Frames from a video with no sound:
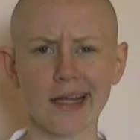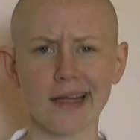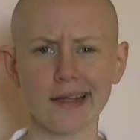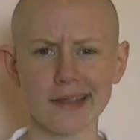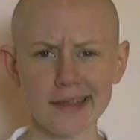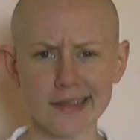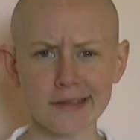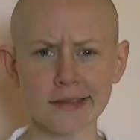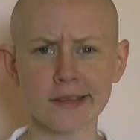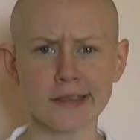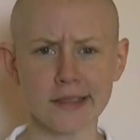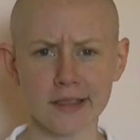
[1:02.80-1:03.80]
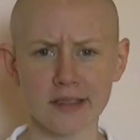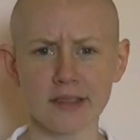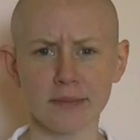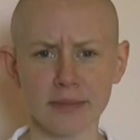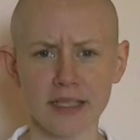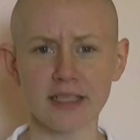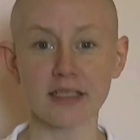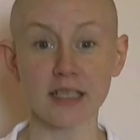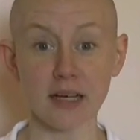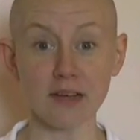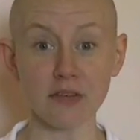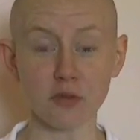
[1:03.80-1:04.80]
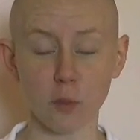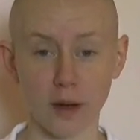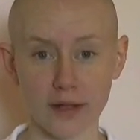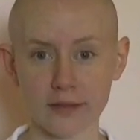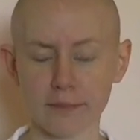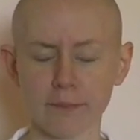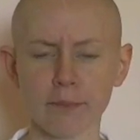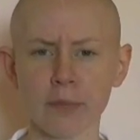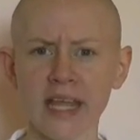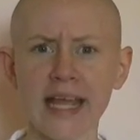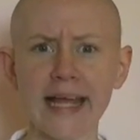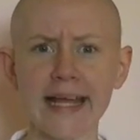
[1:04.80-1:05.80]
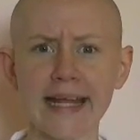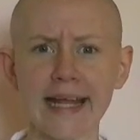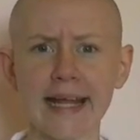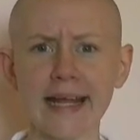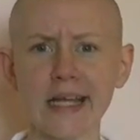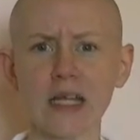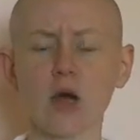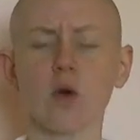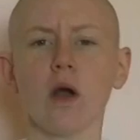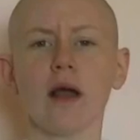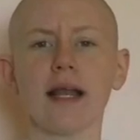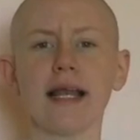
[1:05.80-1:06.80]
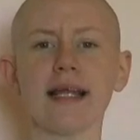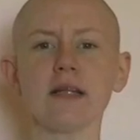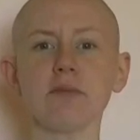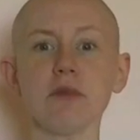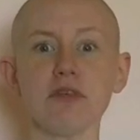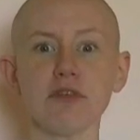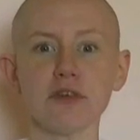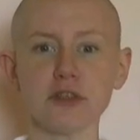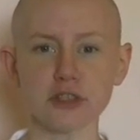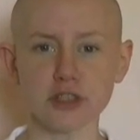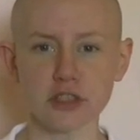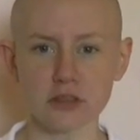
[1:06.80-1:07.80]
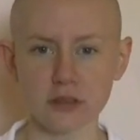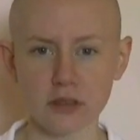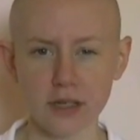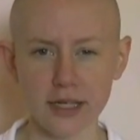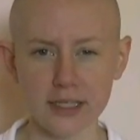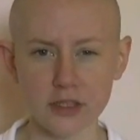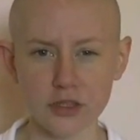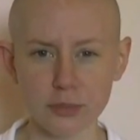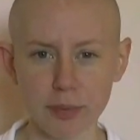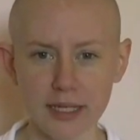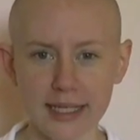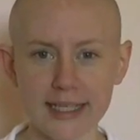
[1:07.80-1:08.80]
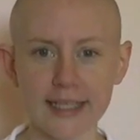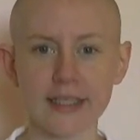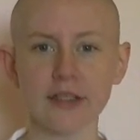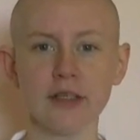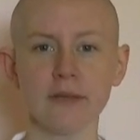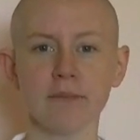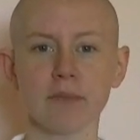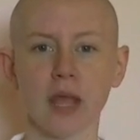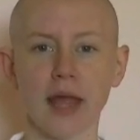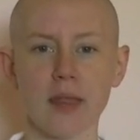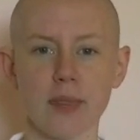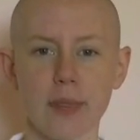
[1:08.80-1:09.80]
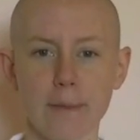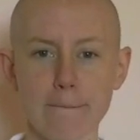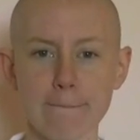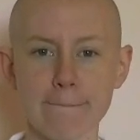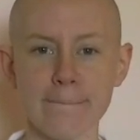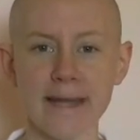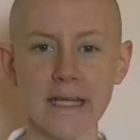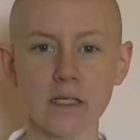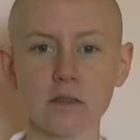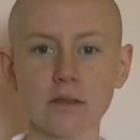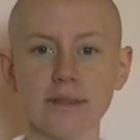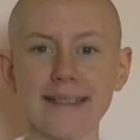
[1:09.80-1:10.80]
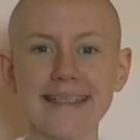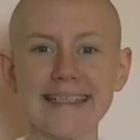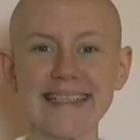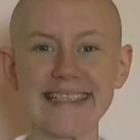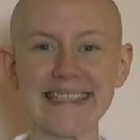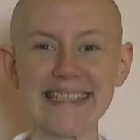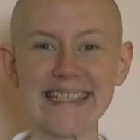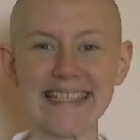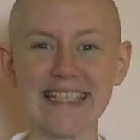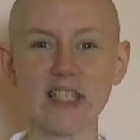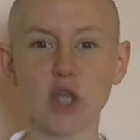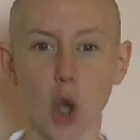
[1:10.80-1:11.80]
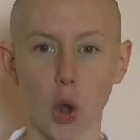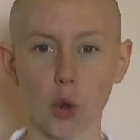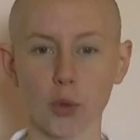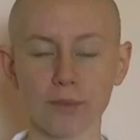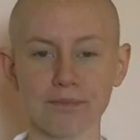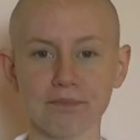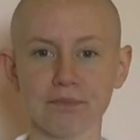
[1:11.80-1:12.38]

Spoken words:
Now this is going to be a tough one. Now let me first explain the male ego.